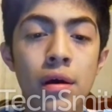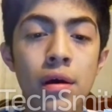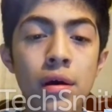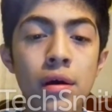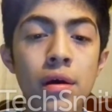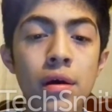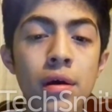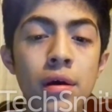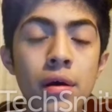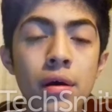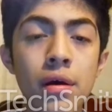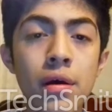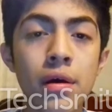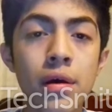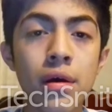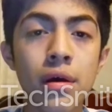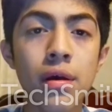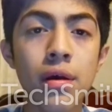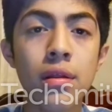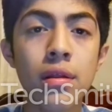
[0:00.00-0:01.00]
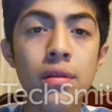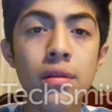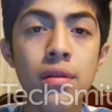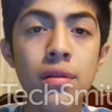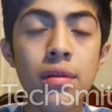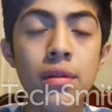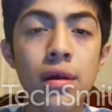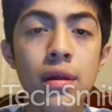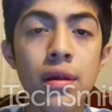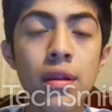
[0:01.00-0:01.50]

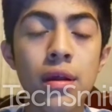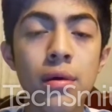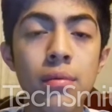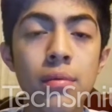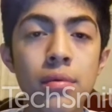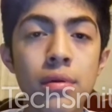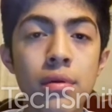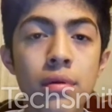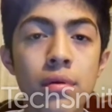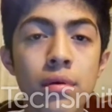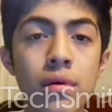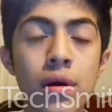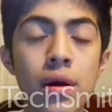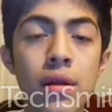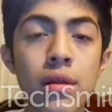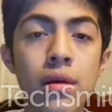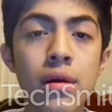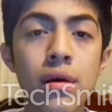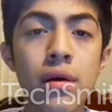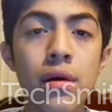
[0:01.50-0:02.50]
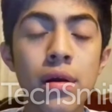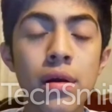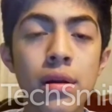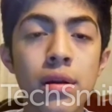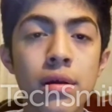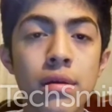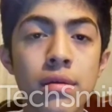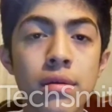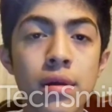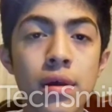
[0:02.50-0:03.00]
and they live together
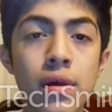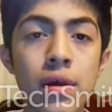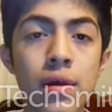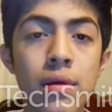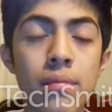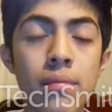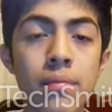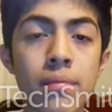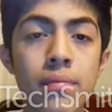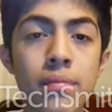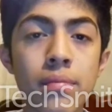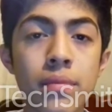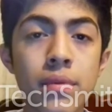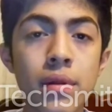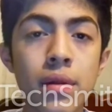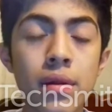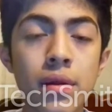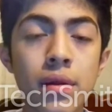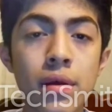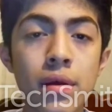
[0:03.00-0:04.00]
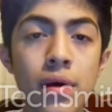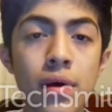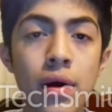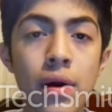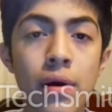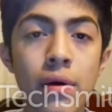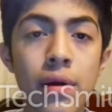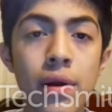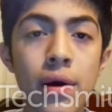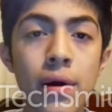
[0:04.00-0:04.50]
in the same
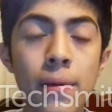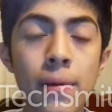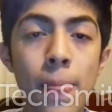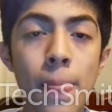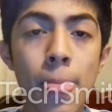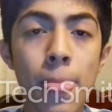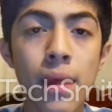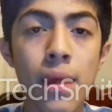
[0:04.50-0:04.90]
area.